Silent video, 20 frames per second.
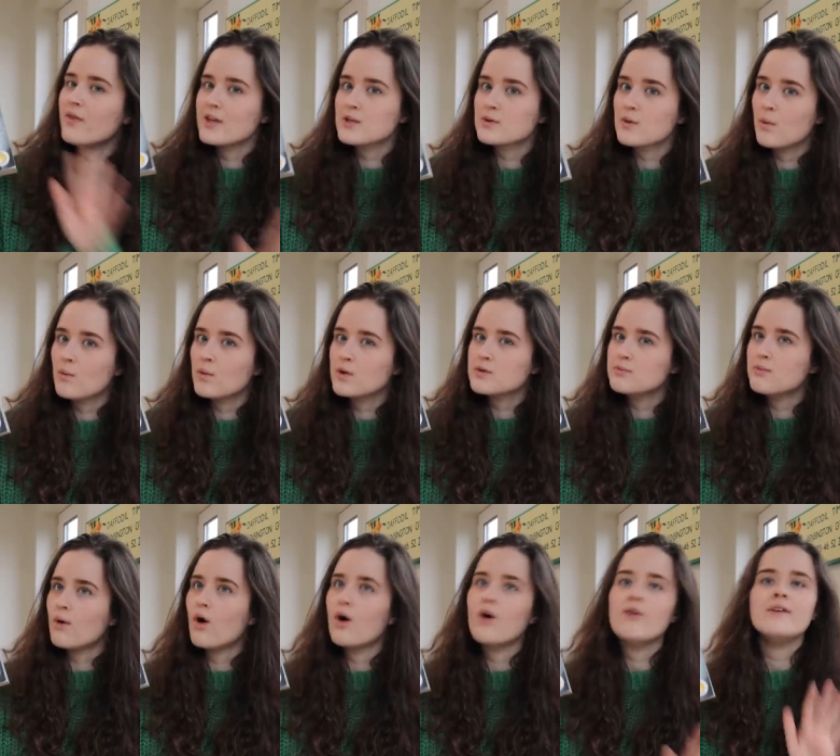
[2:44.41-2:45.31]
This one was
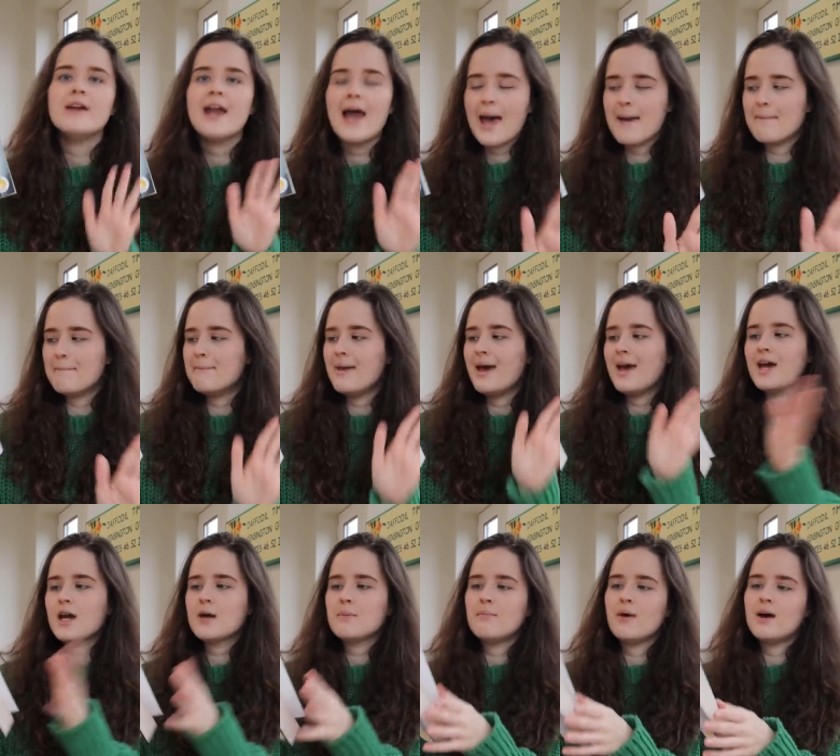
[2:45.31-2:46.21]
more of an M
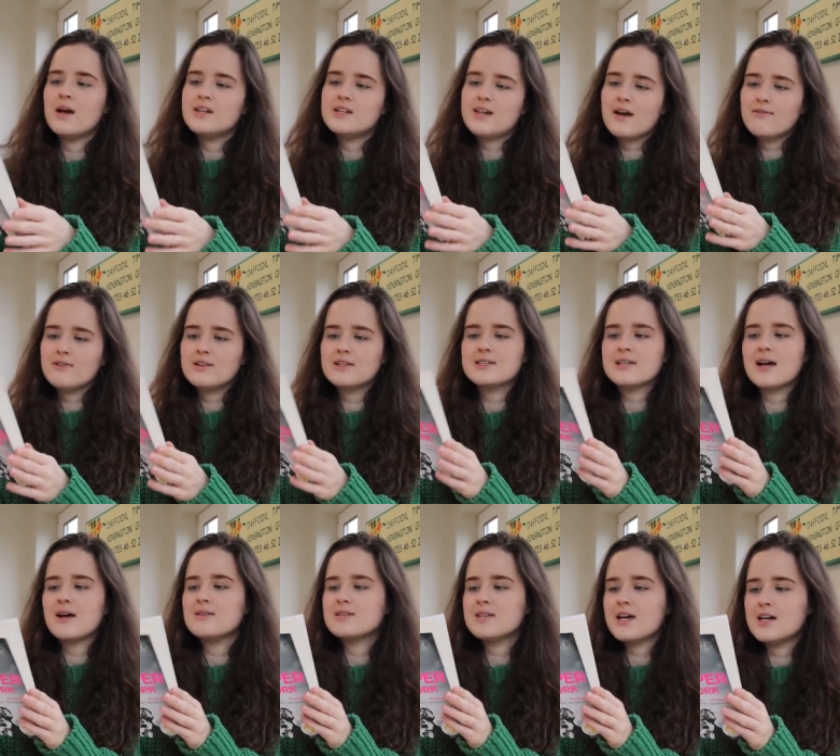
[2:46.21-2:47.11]
pick, but it definitely
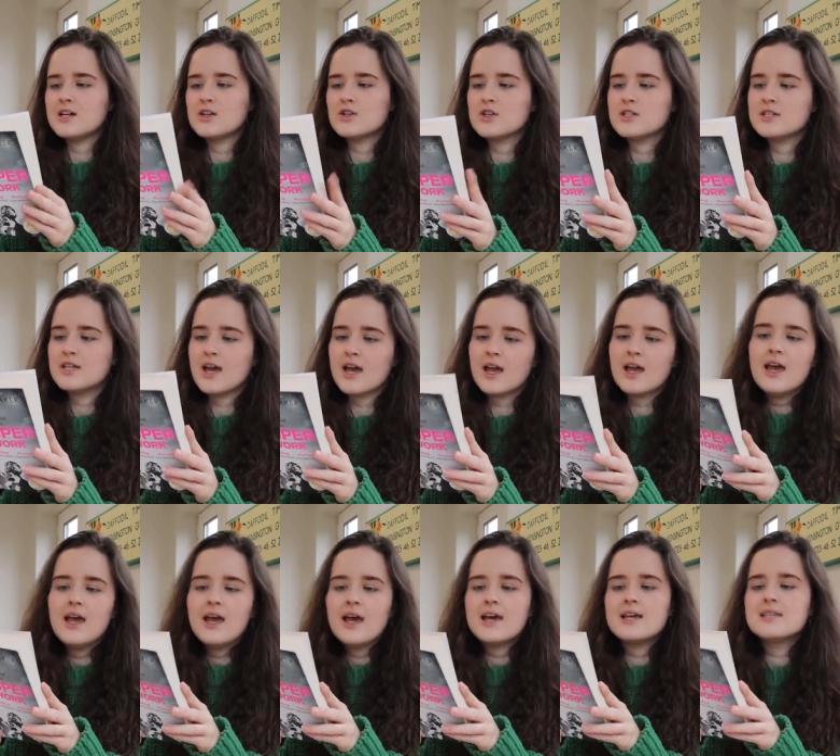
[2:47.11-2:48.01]
sounds interesting.
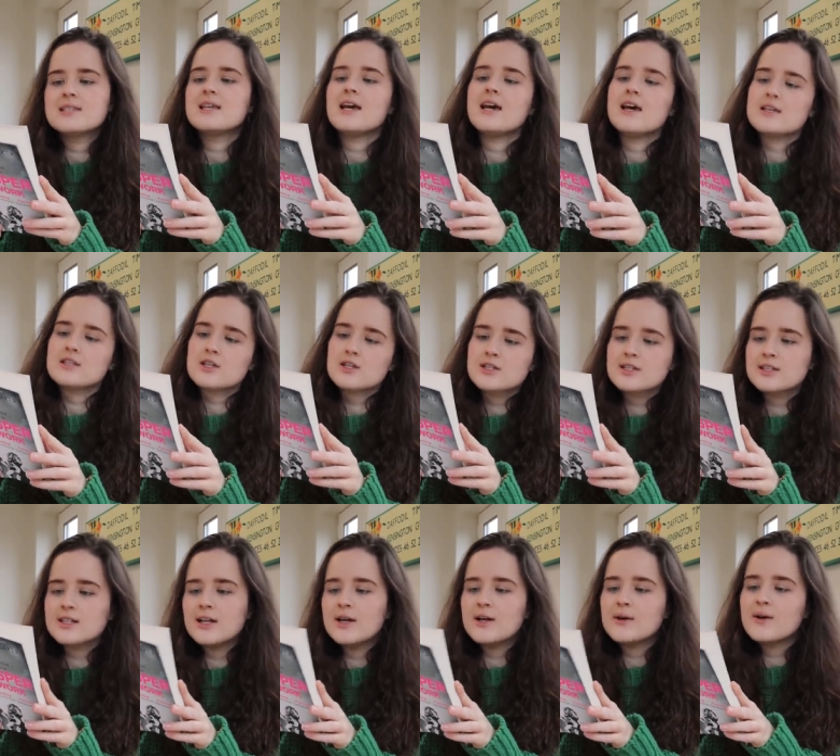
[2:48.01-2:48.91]
It says,
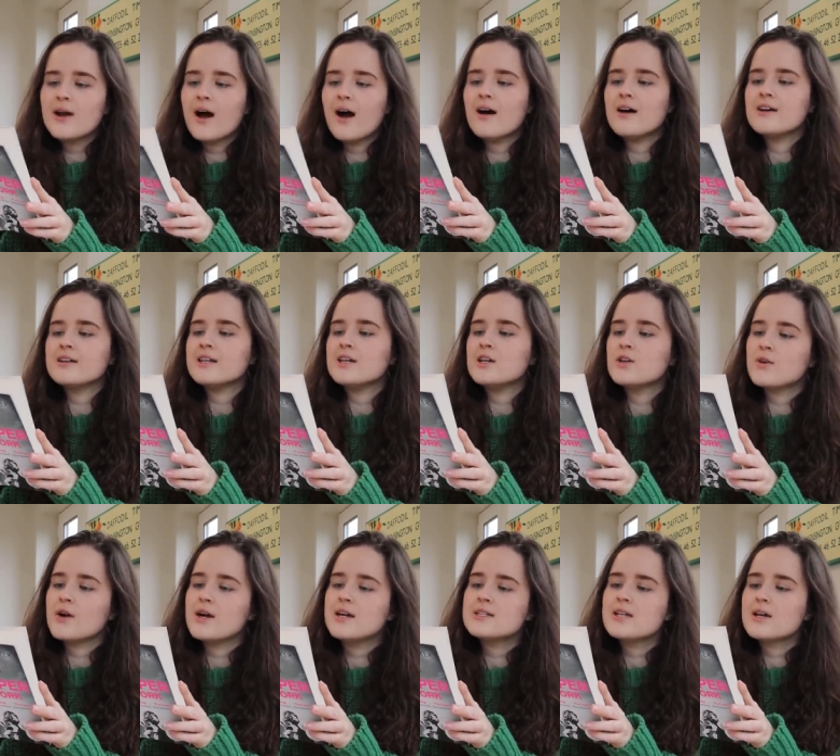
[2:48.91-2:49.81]
Sloane, Ardy,
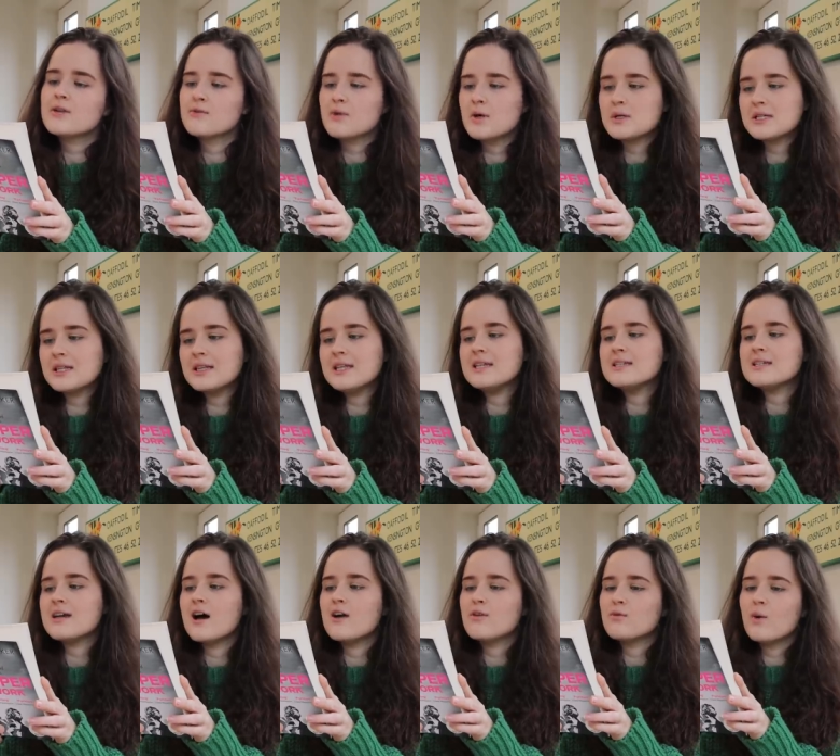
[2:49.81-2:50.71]
Grace and
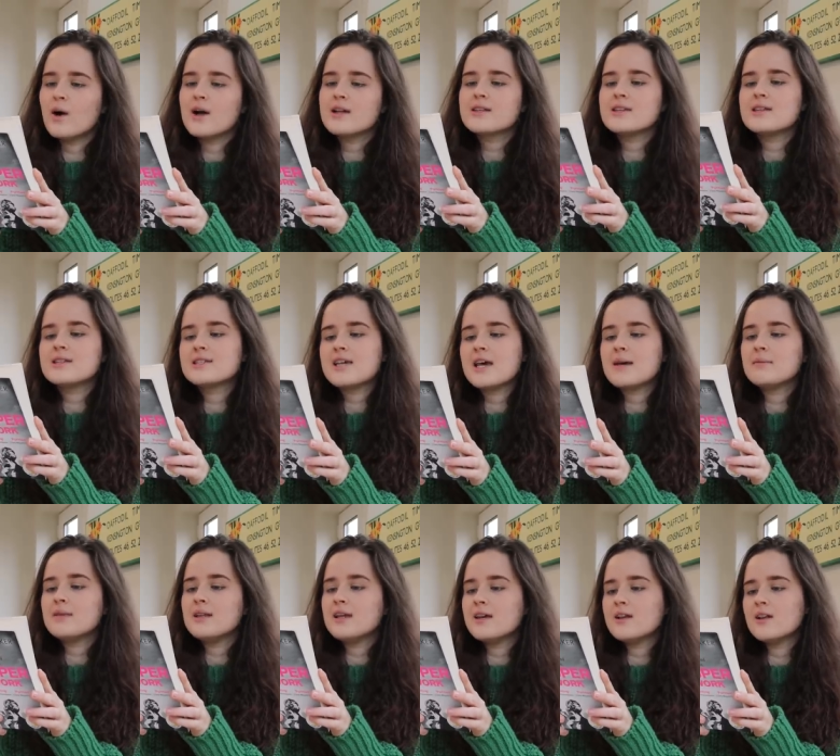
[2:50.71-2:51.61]
Rosalita have worked in the
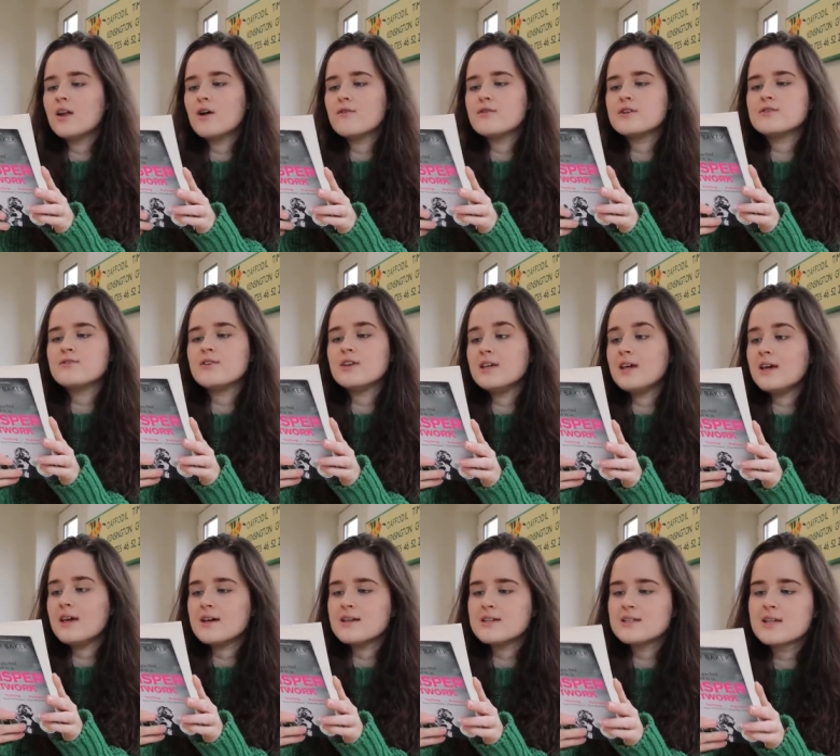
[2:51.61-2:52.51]
same legal office for
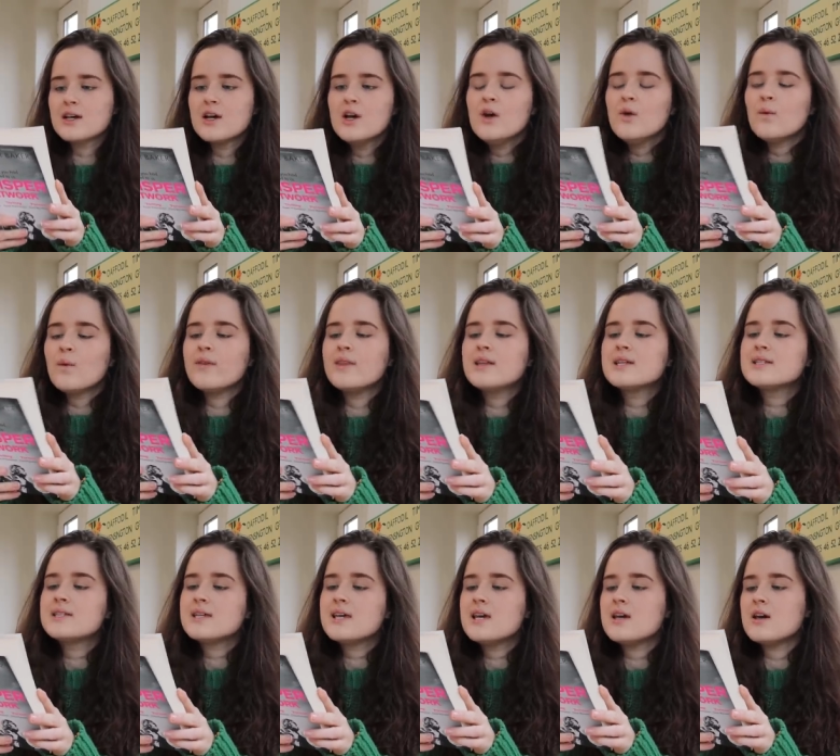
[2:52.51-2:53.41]
years. When the
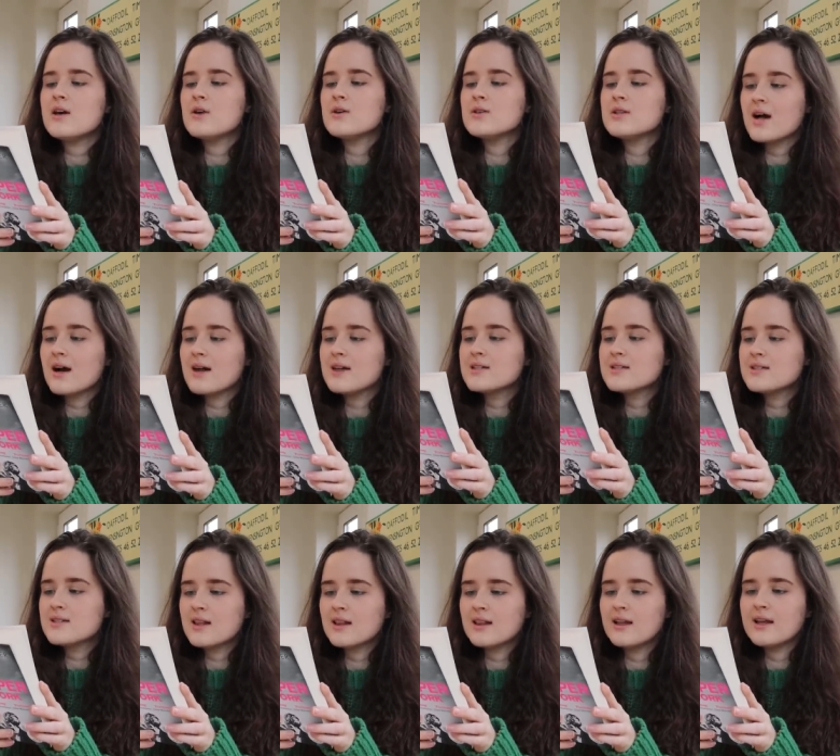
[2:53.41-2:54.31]
CEO dies
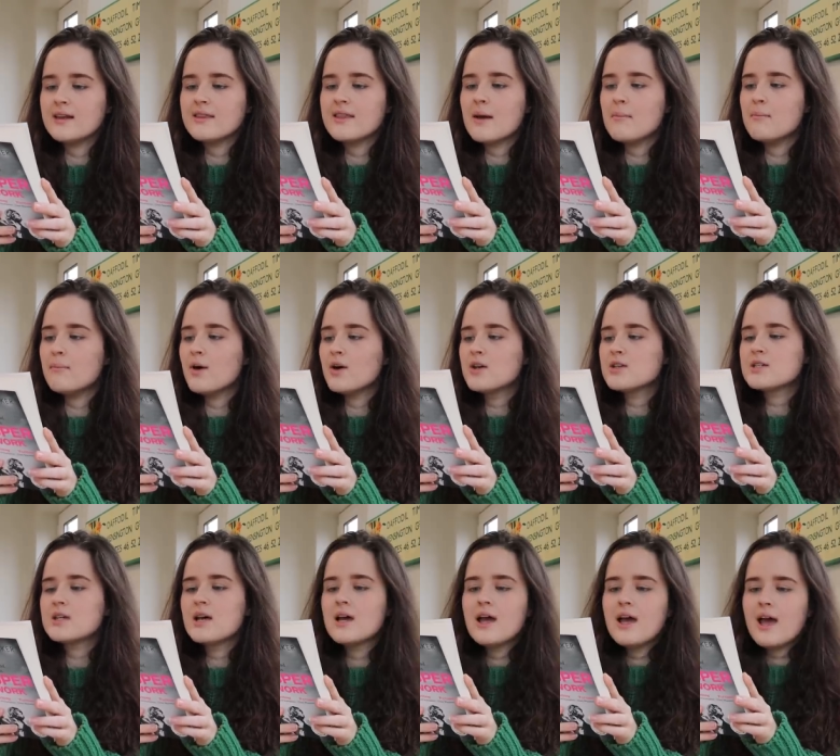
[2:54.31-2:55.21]
suddenly, their
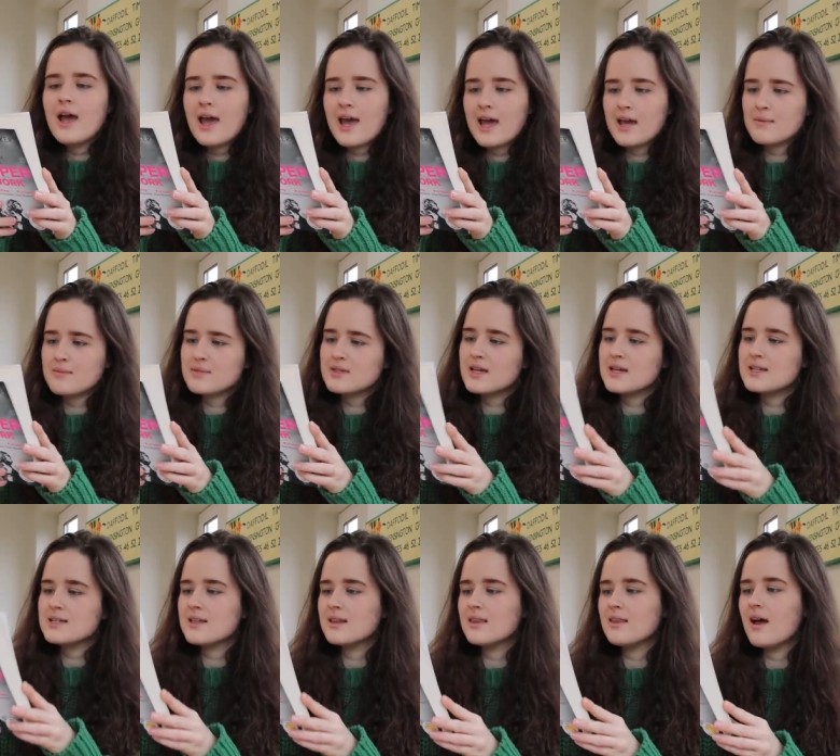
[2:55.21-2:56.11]
boss, Ames,
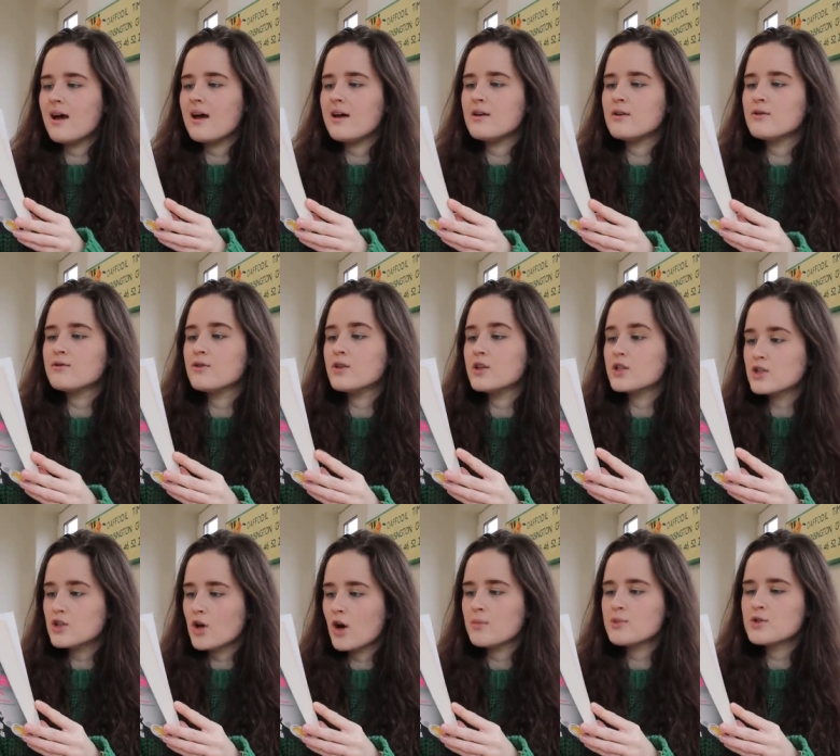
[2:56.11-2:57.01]
is in line for the
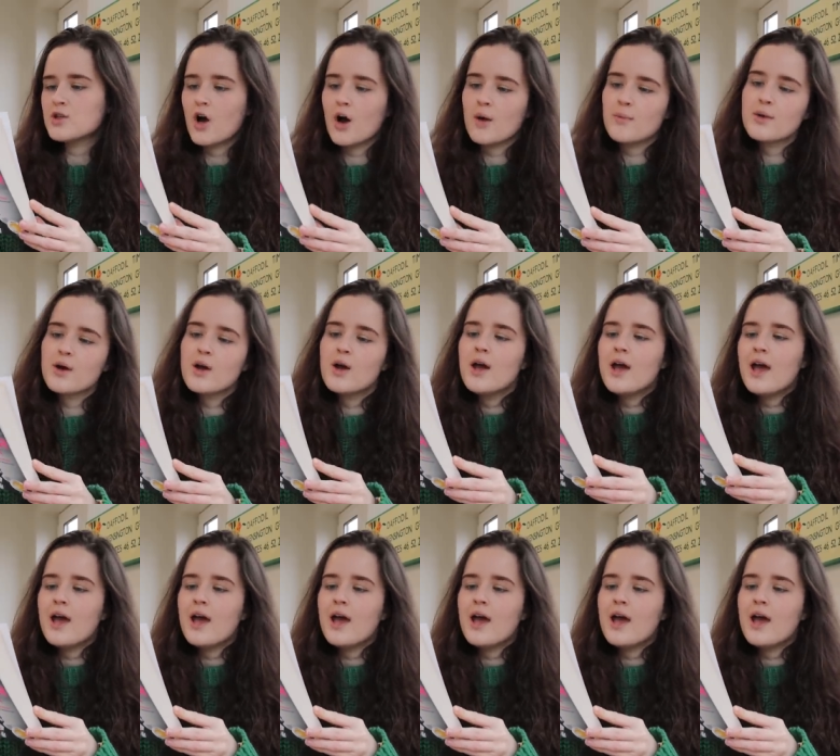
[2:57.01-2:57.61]
top job.